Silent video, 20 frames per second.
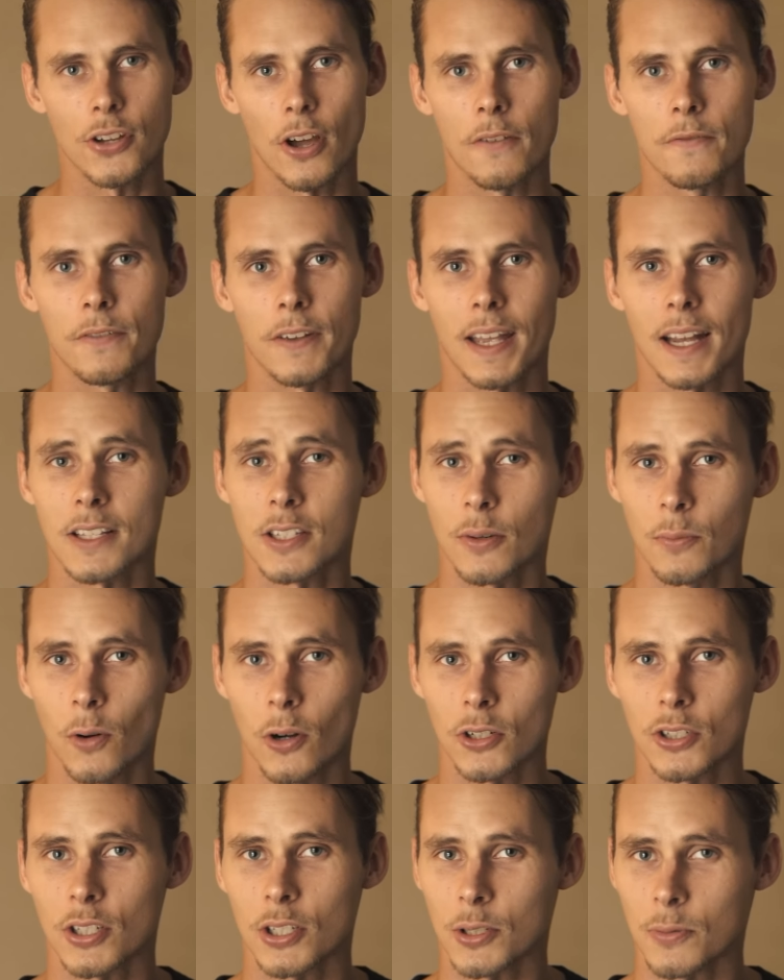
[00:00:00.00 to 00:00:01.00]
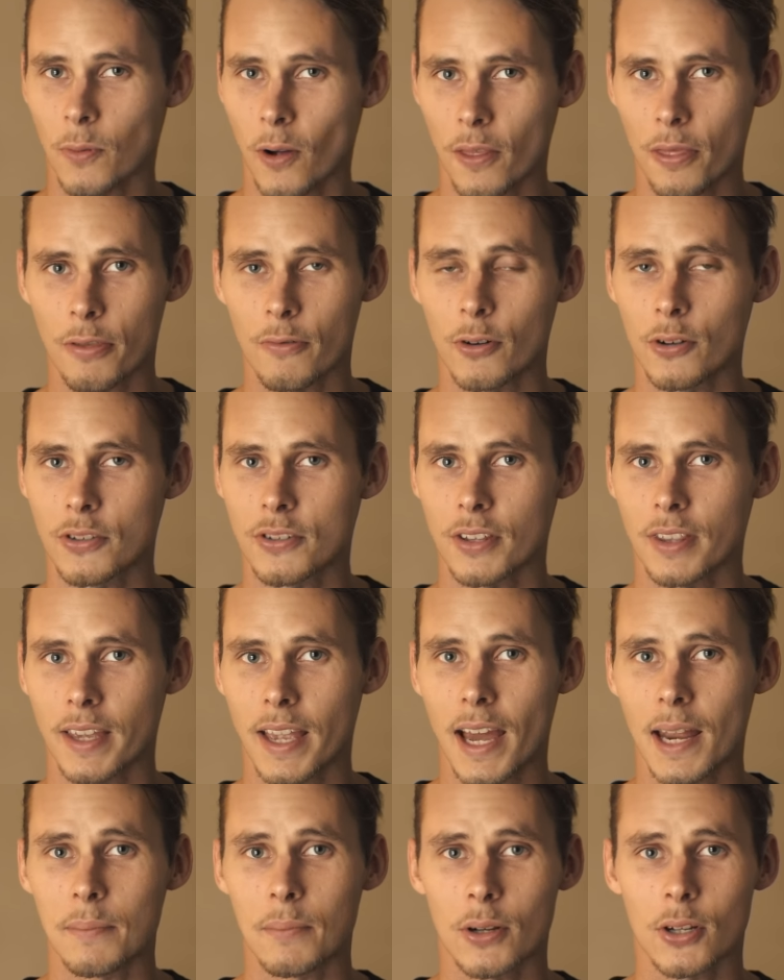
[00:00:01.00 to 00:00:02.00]
Don't forget to watch this one through to
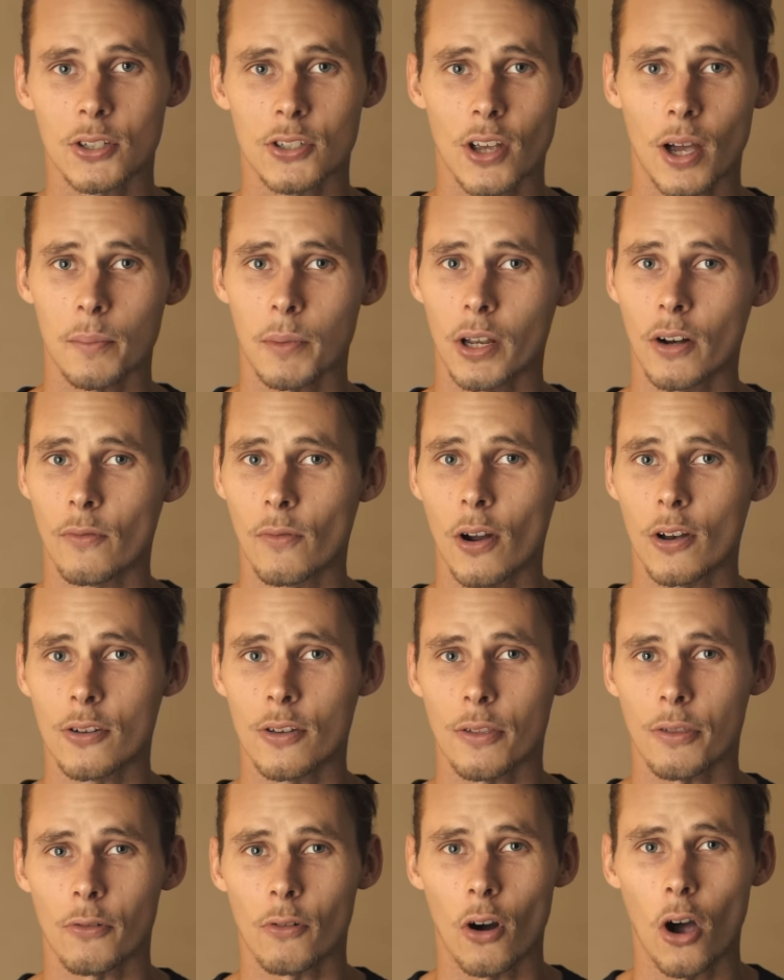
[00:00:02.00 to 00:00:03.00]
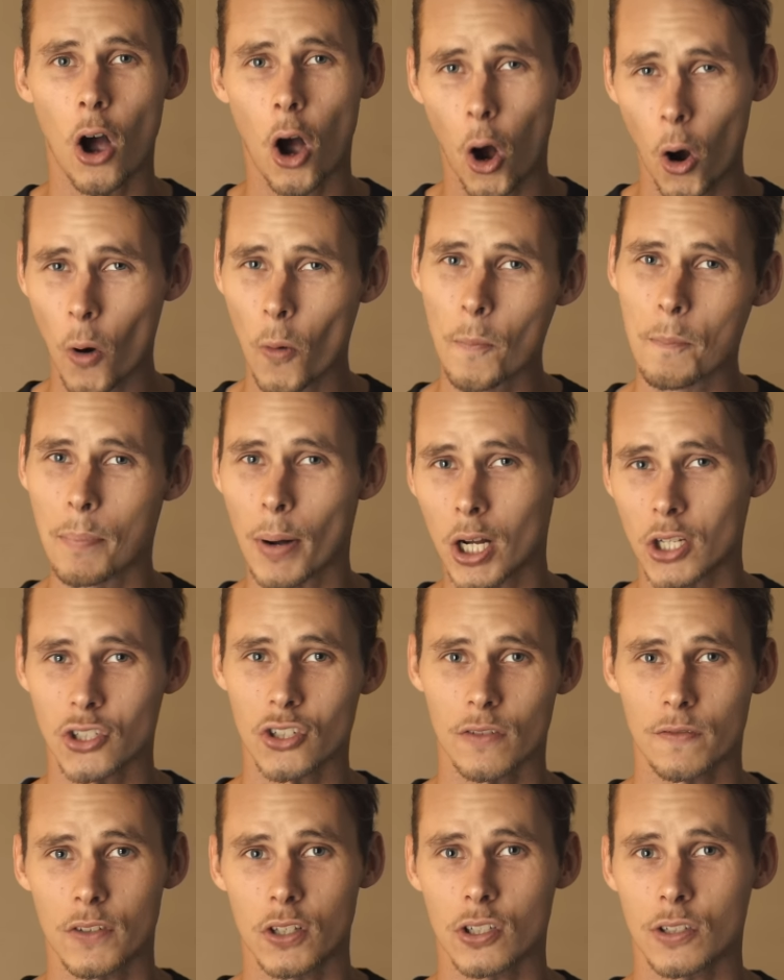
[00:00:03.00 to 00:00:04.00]
the end because I'm going to run you through a whole
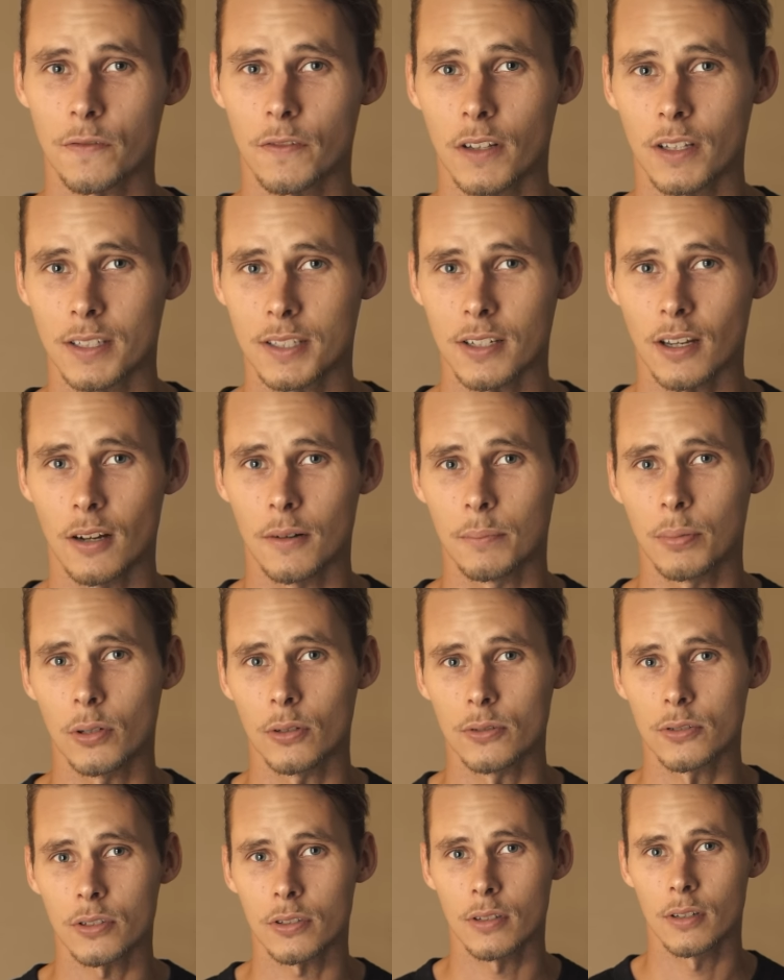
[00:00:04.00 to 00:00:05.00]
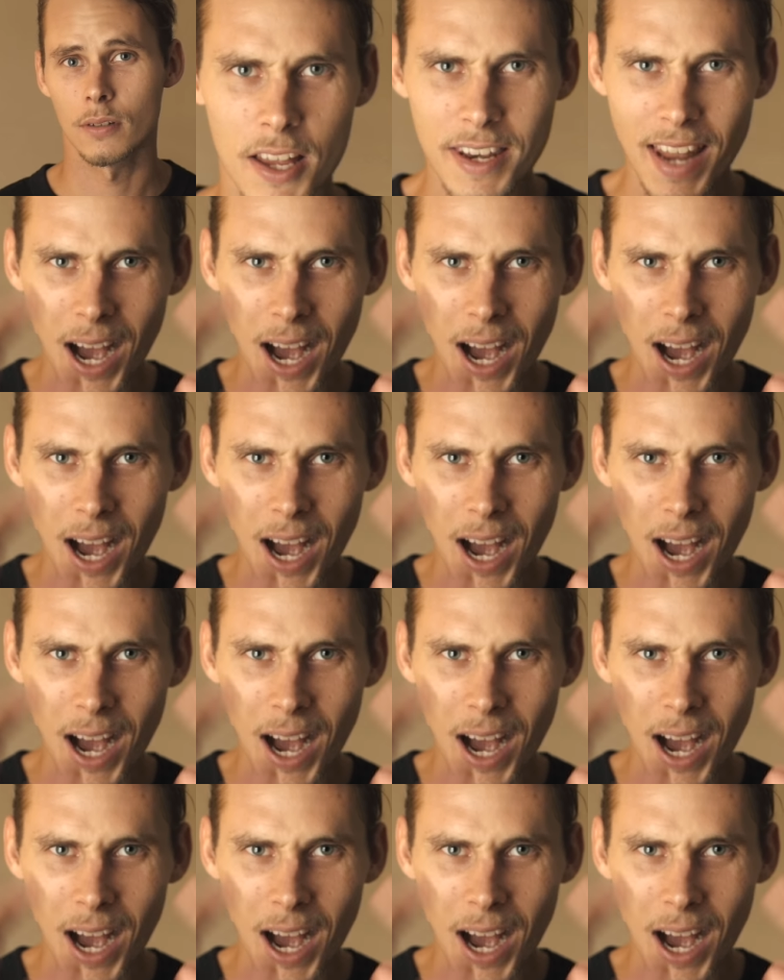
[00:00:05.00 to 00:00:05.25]
bunch of useful examples.